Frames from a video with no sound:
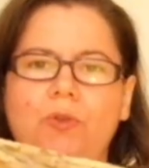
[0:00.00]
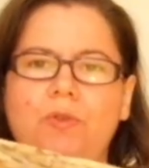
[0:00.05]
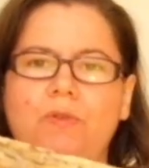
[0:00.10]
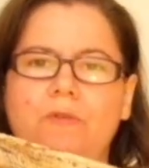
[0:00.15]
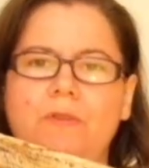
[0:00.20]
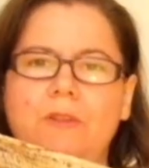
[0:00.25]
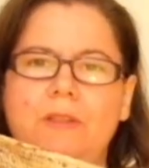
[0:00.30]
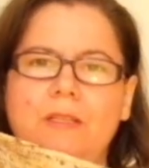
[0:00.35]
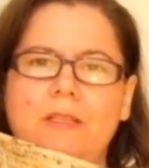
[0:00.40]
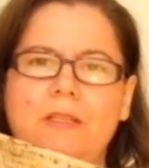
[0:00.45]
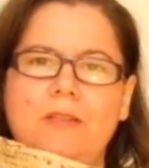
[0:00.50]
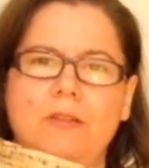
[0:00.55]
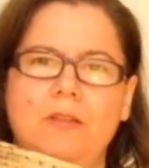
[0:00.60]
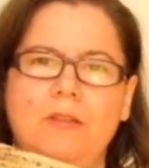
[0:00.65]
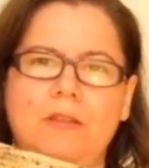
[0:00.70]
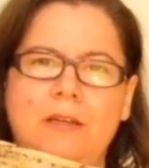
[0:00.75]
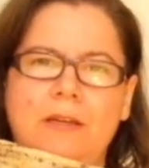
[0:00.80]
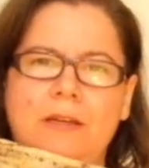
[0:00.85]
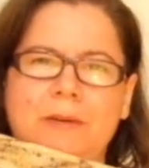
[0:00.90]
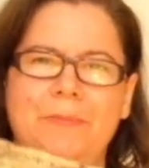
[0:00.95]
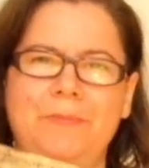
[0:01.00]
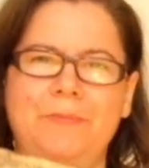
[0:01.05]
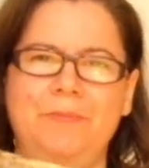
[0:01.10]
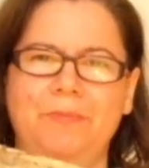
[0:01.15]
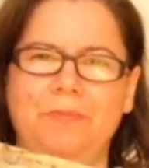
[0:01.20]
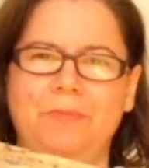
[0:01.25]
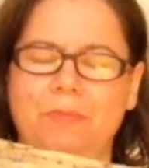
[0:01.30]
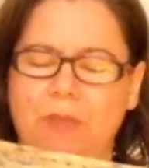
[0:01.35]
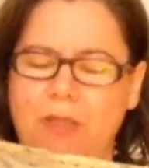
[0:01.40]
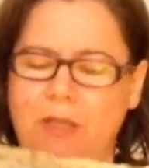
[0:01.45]
know if it is
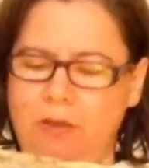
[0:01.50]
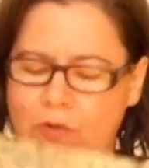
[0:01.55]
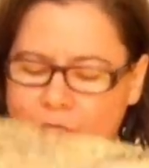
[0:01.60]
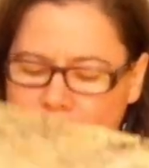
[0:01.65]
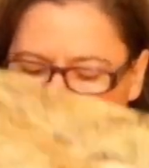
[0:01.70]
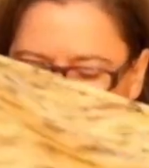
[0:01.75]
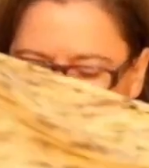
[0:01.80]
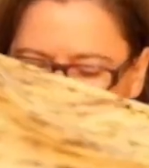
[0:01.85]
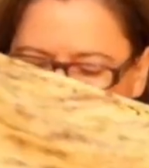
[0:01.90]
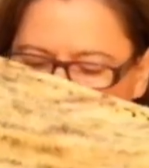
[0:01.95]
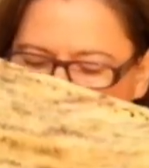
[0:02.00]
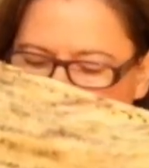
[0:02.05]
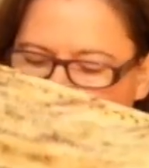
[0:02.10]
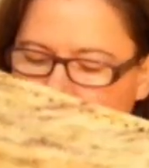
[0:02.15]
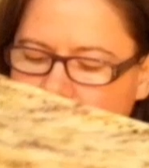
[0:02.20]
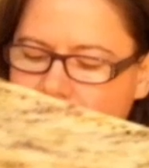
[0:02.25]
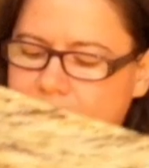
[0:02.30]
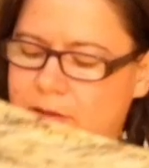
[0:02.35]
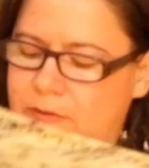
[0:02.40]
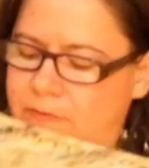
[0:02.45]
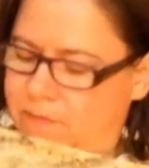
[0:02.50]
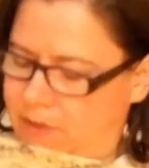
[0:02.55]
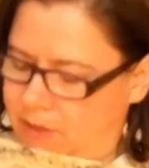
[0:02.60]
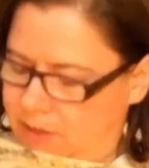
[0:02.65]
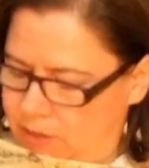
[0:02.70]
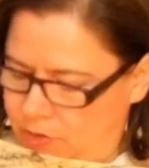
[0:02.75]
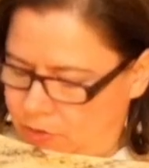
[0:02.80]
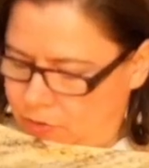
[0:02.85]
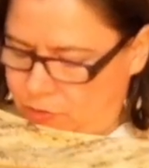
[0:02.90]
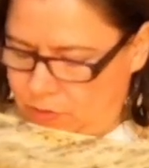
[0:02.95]
noticeable in the
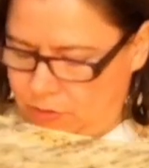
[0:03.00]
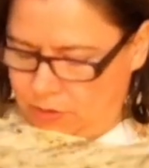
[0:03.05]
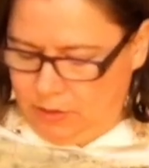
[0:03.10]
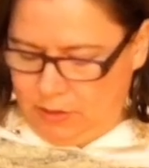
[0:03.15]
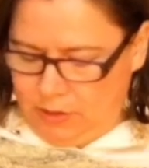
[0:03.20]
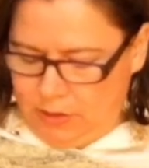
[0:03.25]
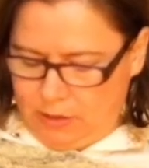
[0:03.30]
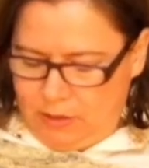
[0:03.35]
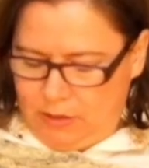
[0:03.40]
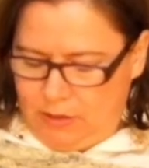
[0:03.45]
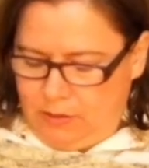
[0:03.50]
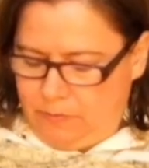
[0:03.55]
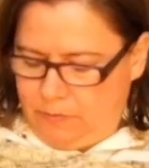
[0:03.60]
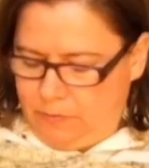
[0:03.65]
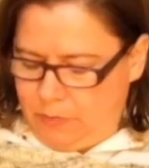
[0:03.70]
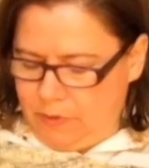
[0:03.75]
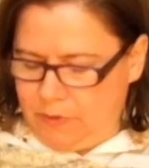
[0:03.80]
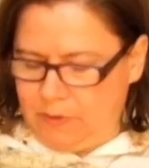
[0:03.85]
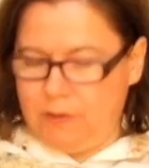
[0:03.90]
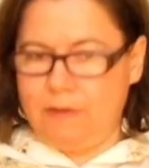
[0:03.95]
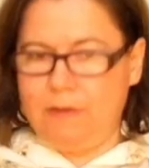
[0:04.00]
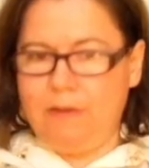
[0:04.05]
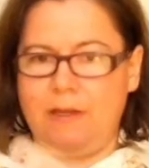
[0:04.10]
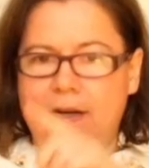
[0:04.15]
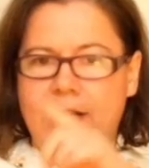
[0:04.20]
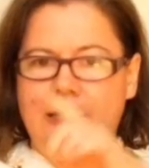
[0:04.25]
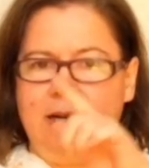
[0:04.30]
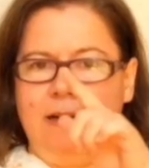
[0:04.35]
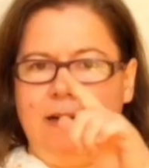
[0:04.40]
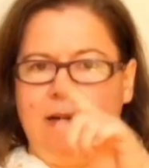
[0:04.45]
video, but
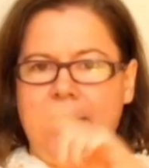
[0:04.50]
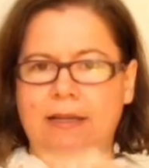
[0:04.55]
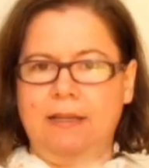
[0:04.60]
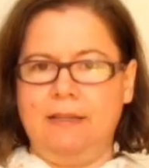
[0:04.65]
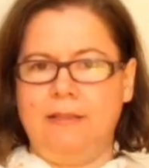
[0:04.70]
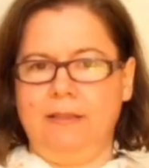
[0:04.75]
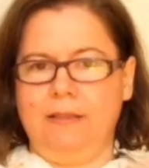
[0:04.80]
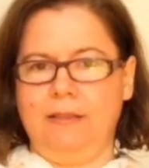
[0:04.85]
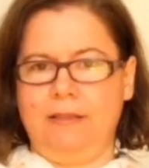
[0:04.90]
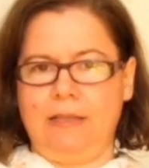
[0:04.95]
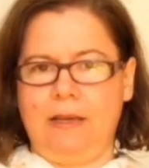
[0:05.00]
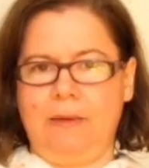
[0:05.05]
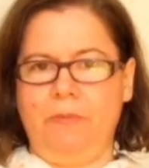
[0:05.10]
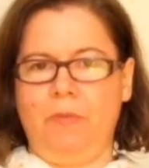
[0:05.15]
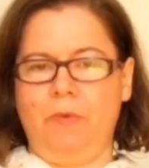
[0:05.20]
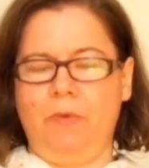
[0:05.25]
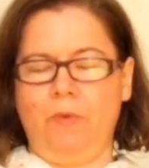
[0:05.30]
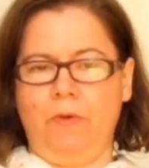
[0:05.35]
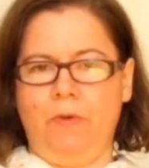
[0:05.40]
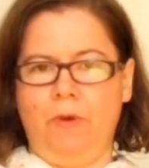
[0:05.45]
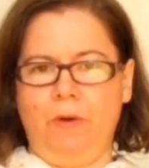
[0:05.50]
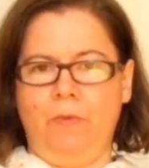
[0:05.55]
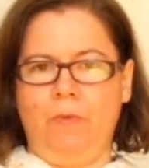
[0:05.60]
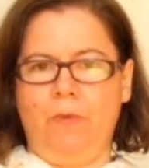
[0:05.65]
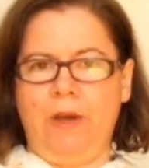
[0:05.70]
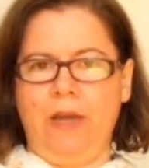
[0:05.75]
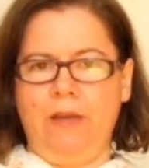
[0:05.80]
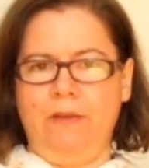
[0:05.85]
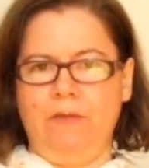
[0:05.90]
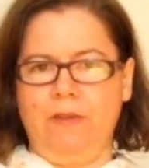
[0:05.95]
there are like some
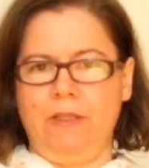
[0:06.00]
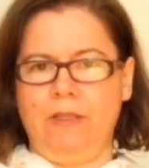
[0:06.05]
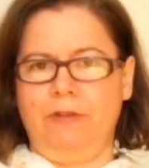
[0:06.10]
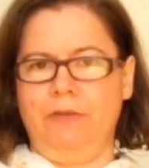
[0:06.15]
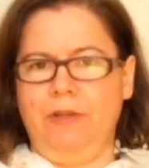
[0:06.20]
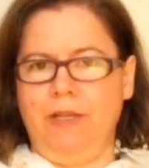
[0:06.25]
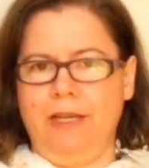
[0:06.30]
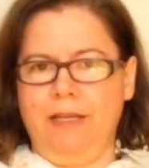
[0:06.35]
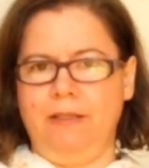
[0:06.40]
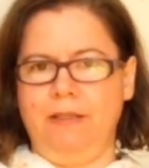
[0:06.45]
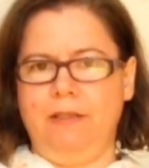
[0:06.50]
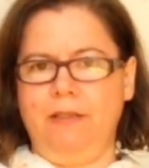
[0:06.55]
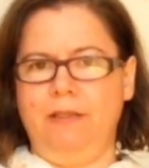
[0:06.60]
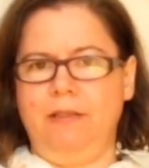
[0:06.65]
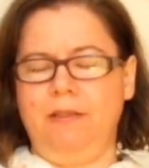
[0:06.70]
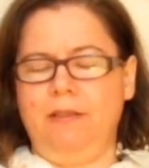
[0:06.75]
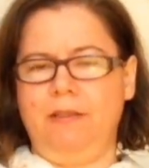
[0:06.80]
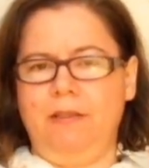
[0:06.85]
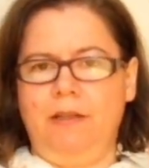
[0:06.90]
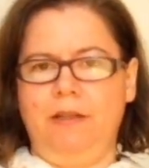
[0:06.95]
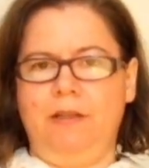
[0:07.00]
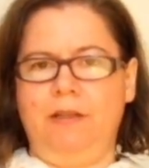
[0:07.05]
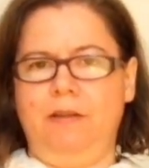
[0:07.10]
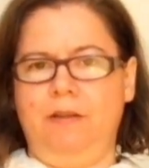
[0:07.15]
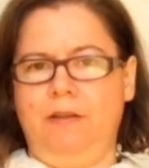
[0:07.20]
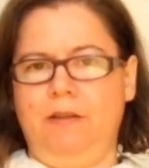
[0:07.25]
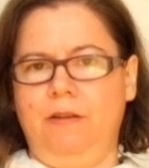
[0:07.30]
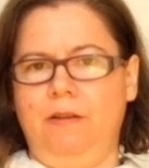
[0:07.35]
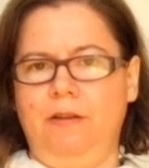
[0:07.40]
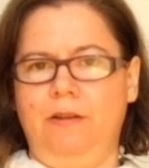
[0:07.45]
waves created
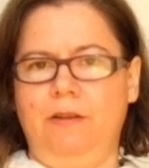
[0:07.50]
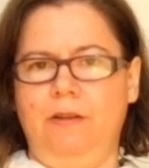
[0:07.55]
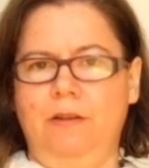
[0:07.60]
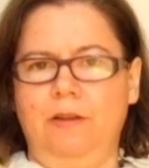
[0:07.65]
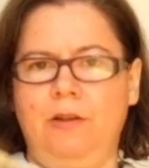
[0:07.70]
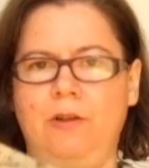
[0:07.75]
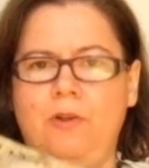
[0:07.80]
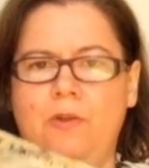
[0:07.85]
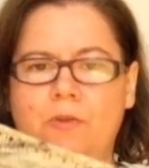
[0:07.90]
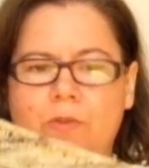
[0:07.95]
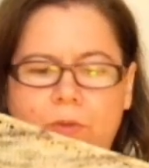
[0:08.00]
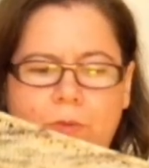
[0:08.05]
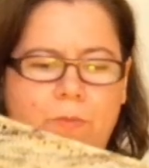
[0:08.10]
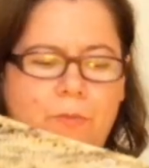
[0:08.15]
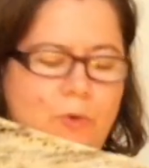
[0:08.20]
along the